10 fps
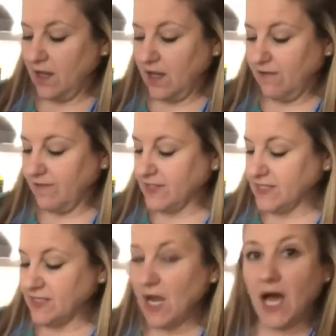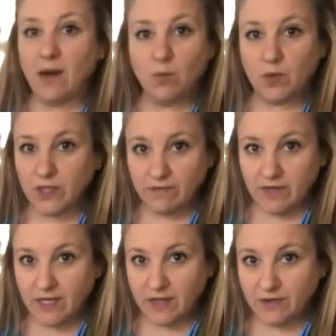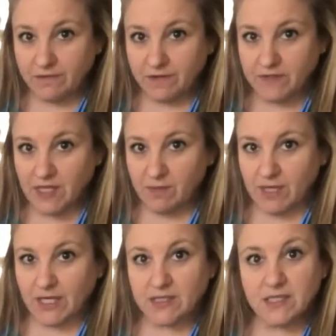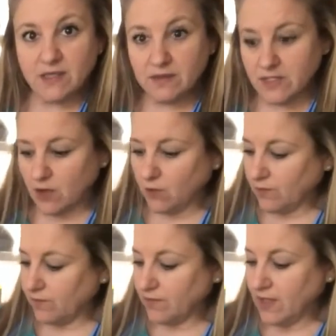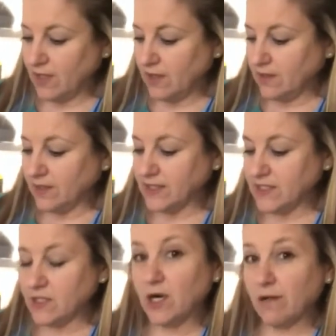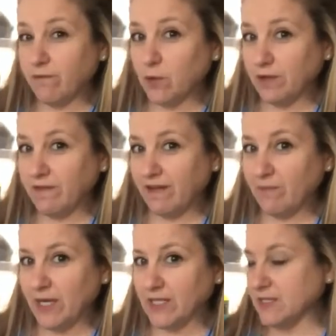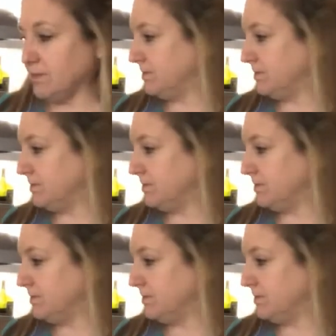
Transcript: If it's not, we'll give it another 15 minutes. So let's start at 45 minutes.